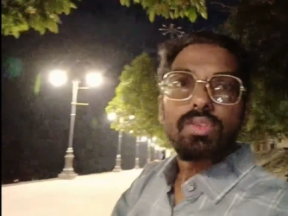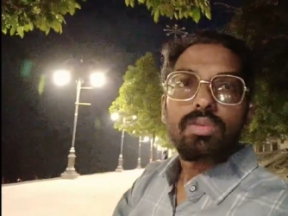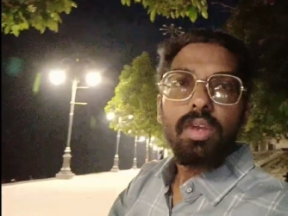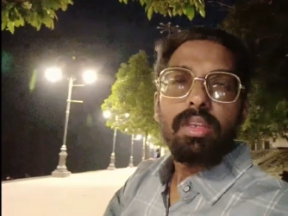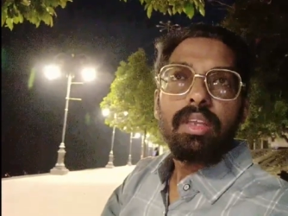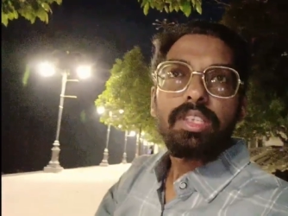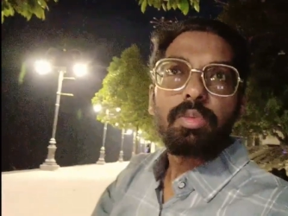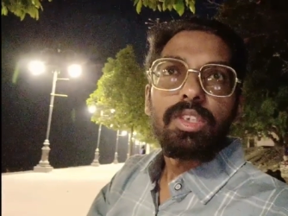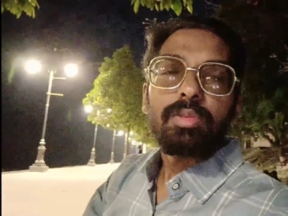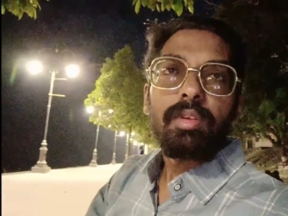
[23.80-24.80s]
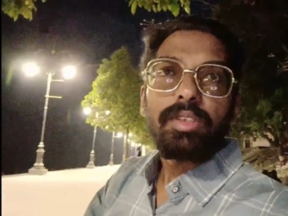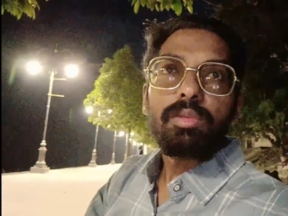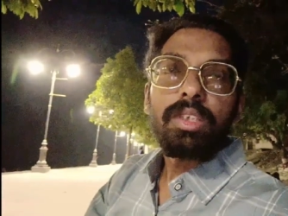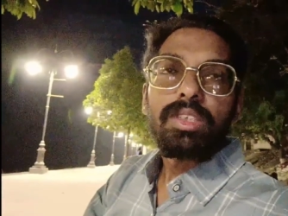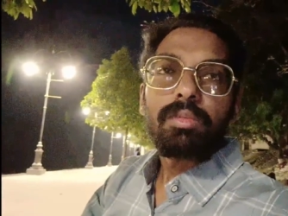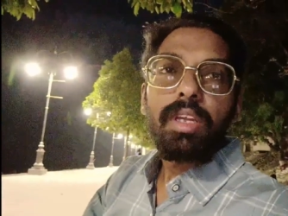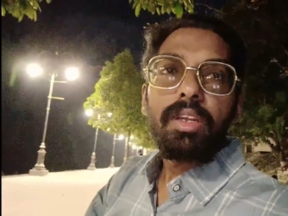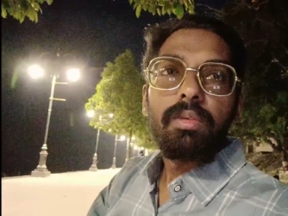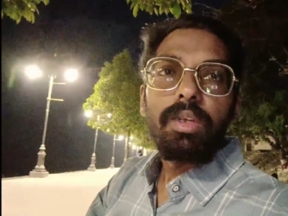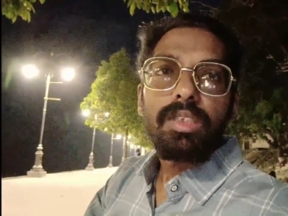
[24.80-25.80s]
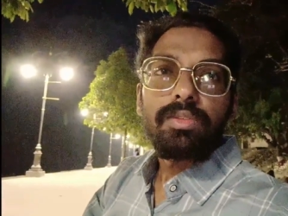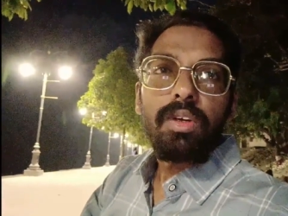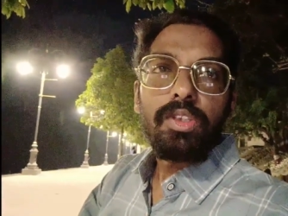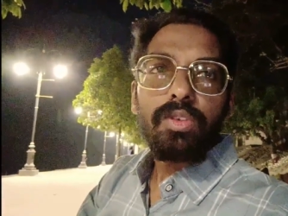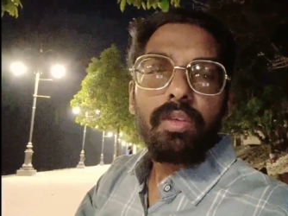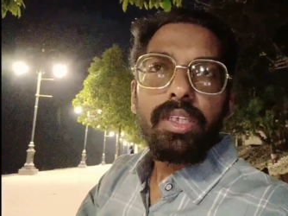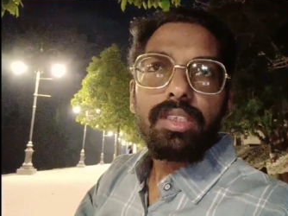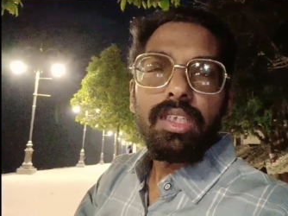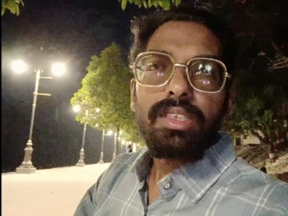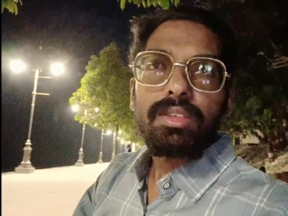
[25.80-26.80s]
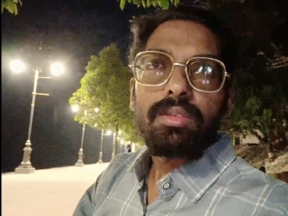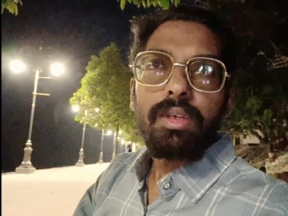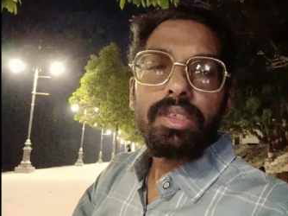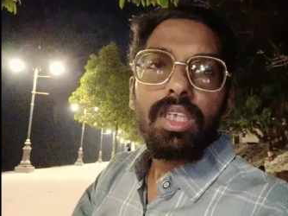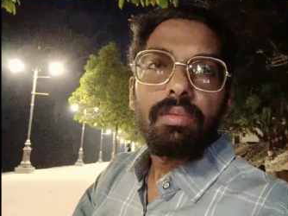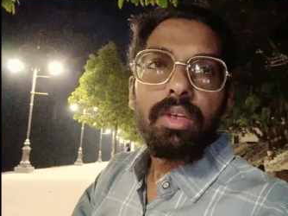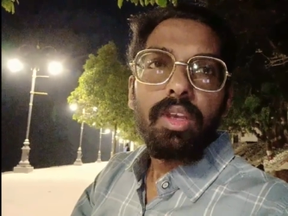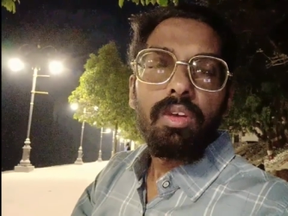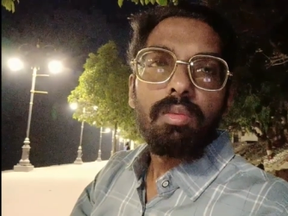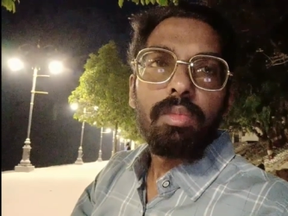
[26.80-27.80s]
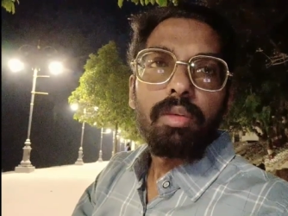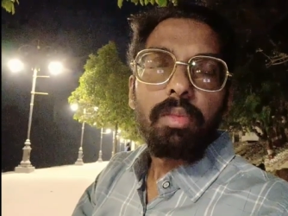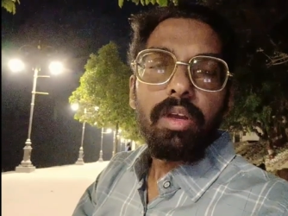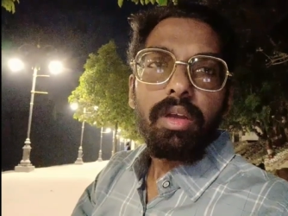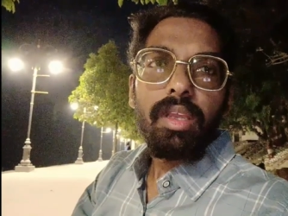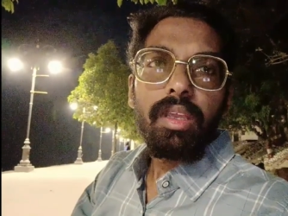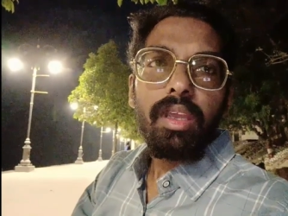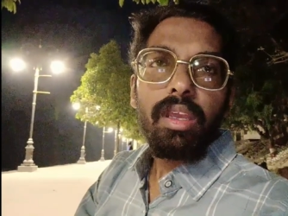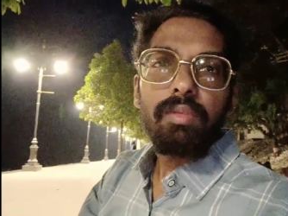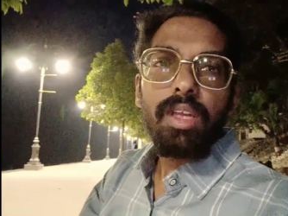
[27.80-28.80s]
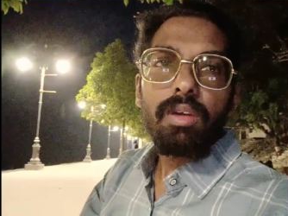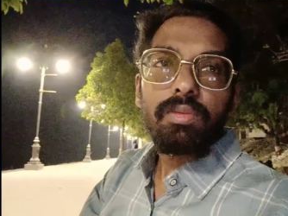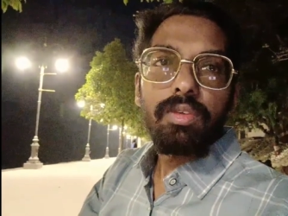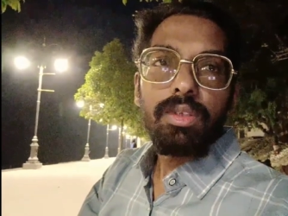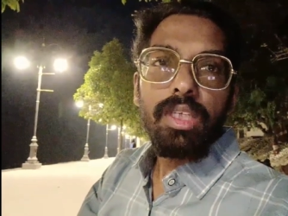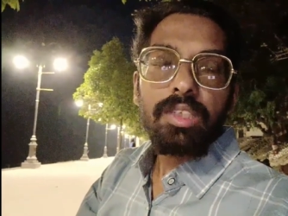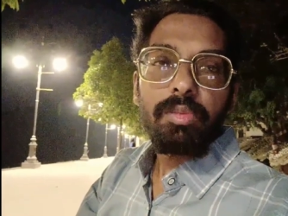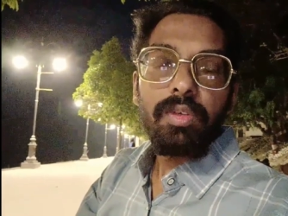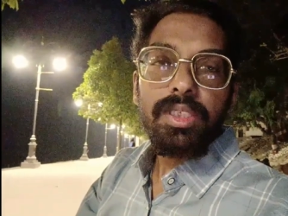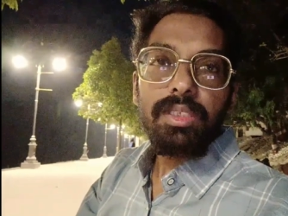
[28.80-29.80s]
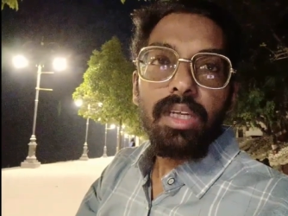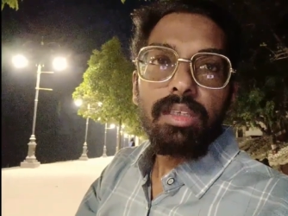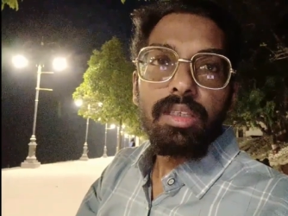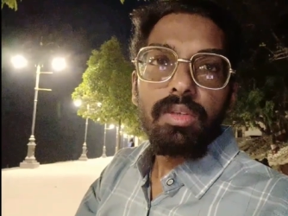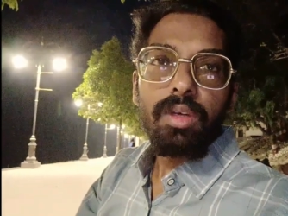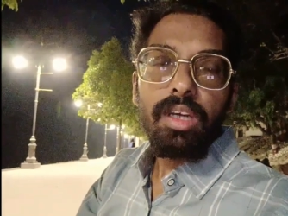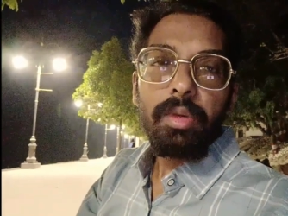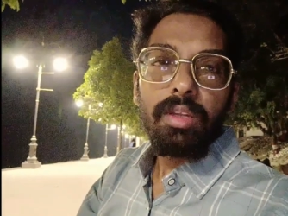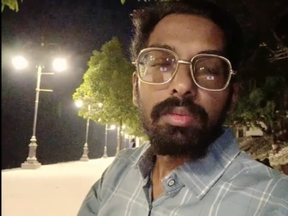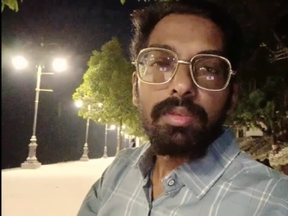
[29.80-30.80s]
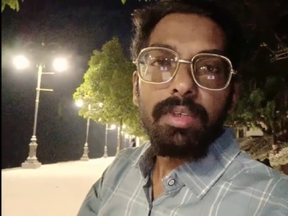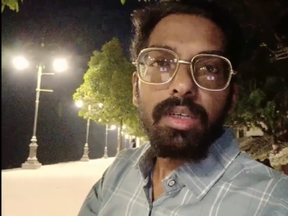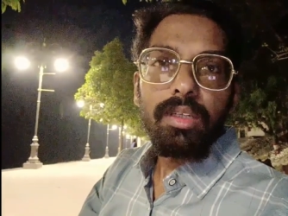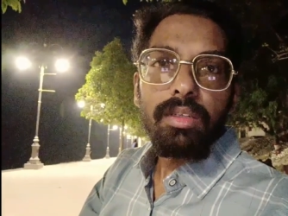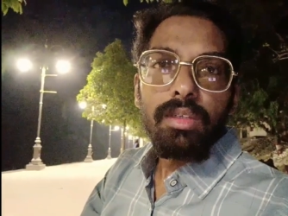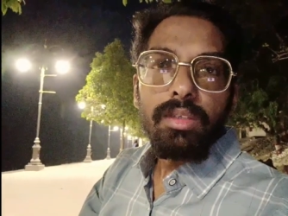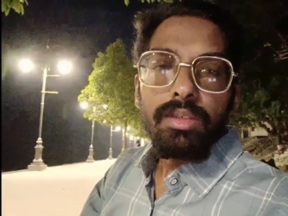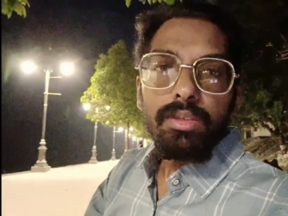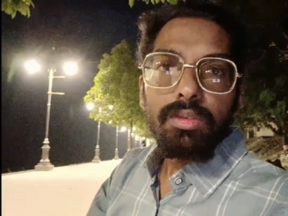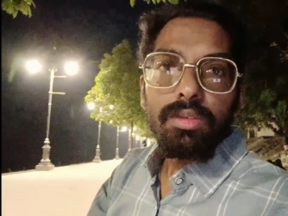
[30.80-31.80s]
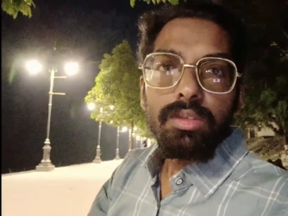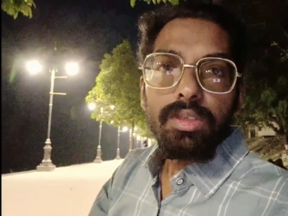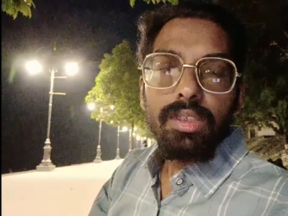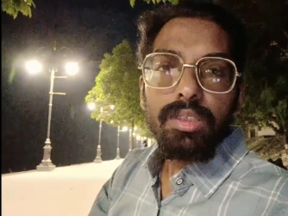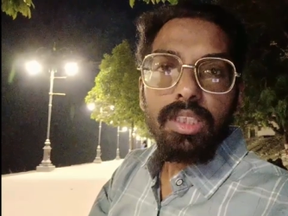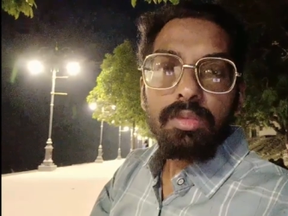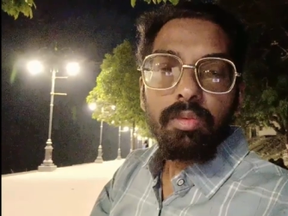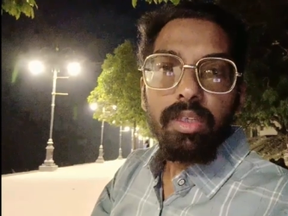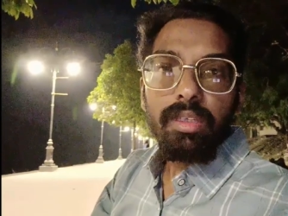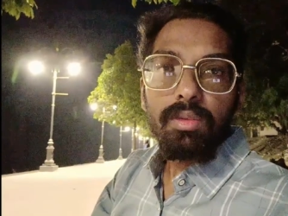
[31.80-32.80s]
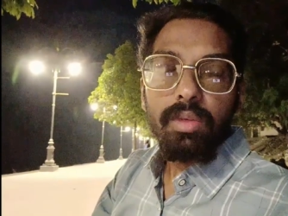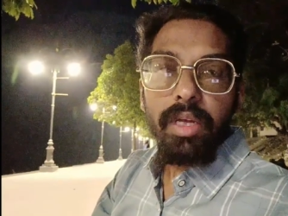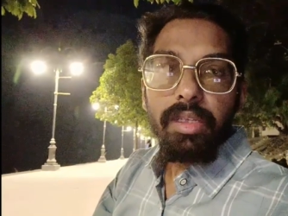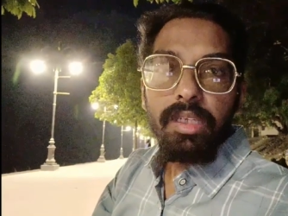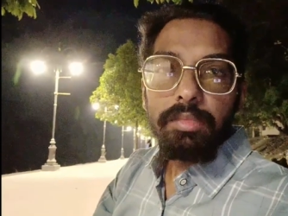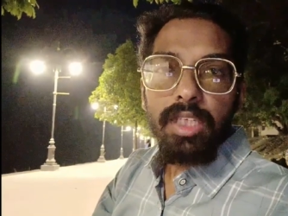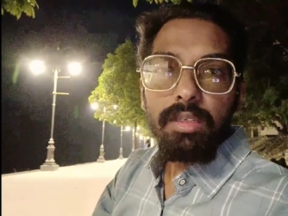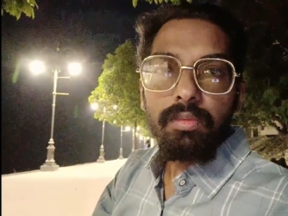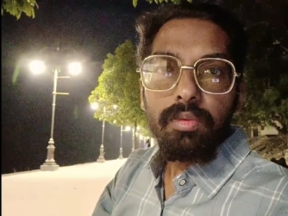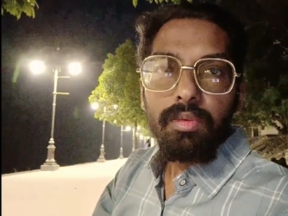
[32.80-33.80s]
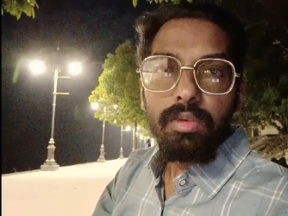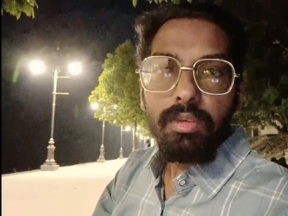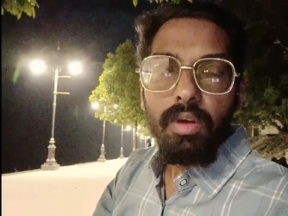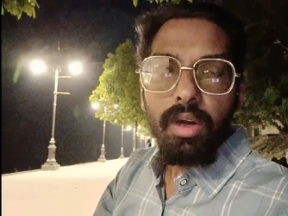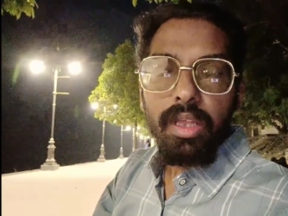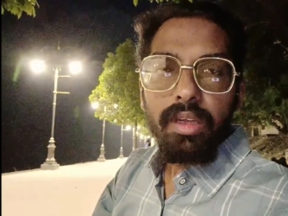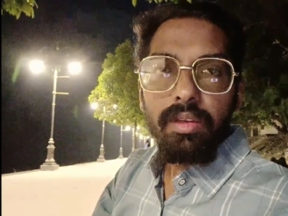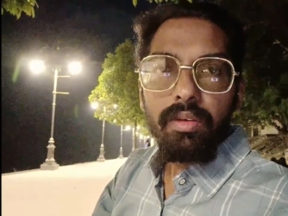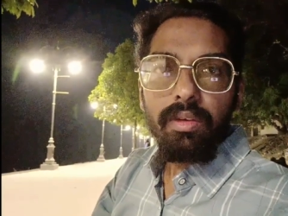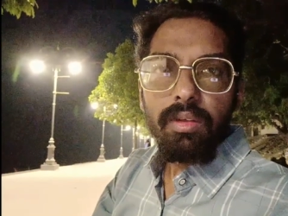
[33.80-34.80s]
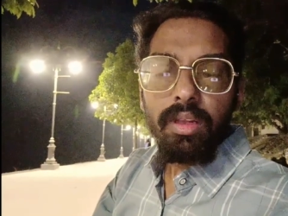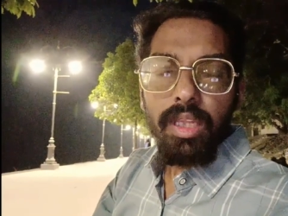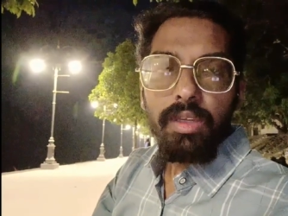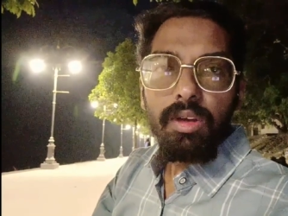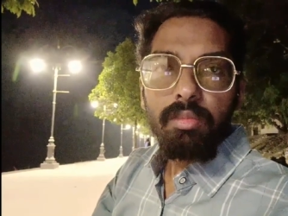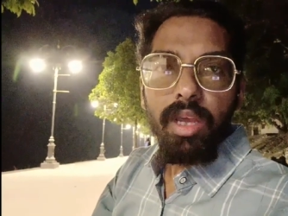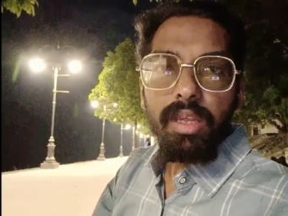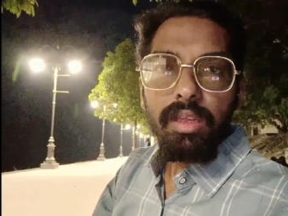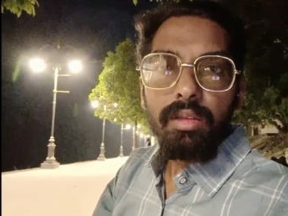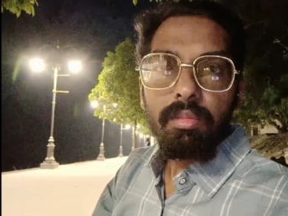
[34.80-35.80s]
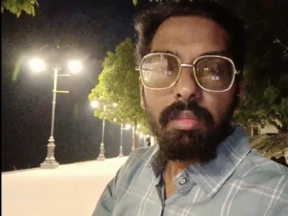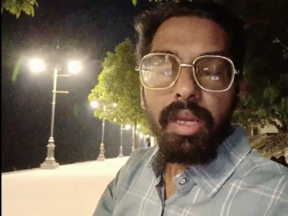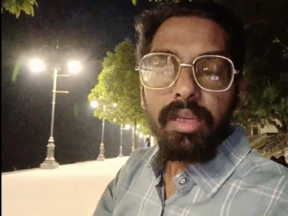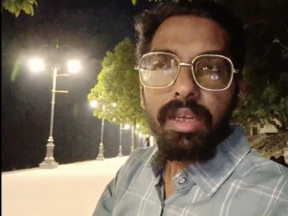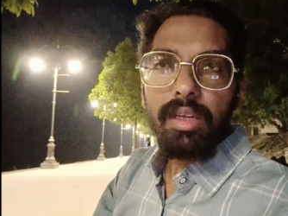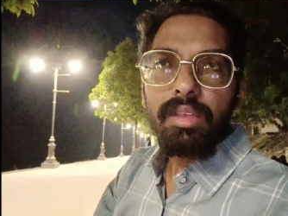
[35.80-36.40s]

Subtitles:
So hey there, Explorers, we're going to bring in some 90 goodness for these trainers. It's 27 November, Monday, and we are out for the exploration at the Yoga Capital of the World. So just exploring through 90 games and got a click on my mind that